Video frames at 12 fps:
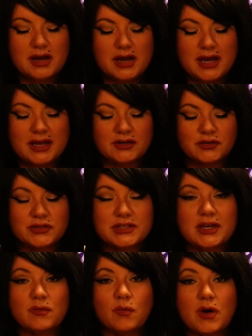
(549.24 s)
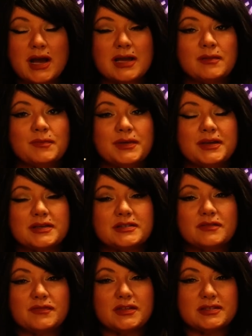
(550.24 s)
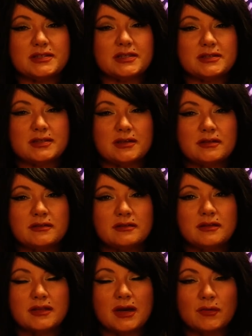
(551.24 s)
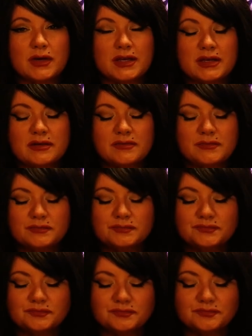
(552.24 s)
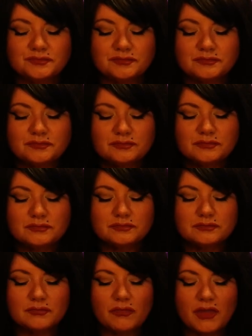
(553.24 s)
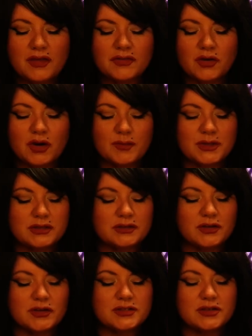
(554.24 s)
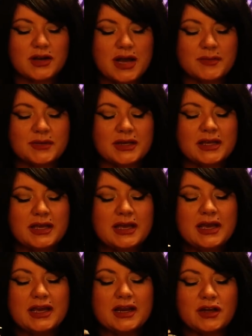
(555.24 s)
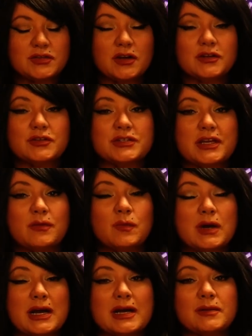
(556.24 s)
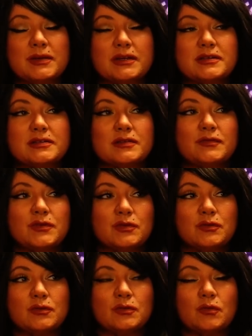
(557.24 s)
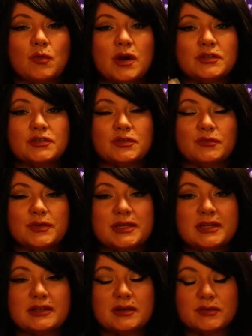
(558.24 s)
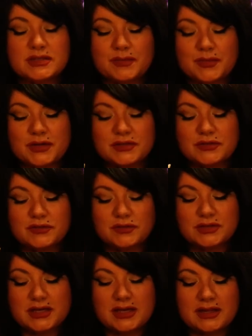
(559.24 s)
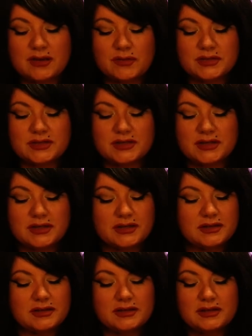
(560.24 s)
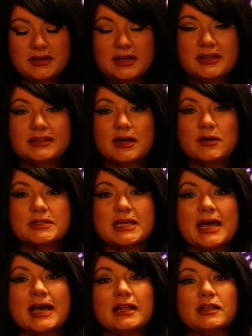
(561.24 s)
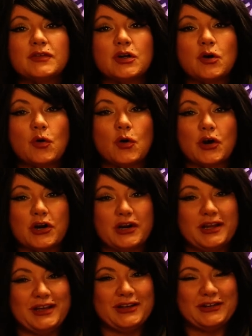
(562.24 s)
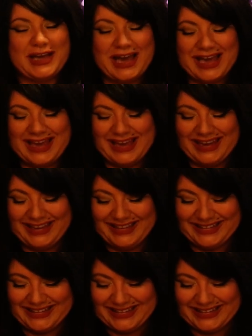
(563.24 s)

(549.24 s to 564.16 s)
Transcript: I understand why, because of the season that we're in and the karmic clearings that are happening. And I also understand why, because if you watch the reading that was up on Tuesday, that was a hell of a cord, okay?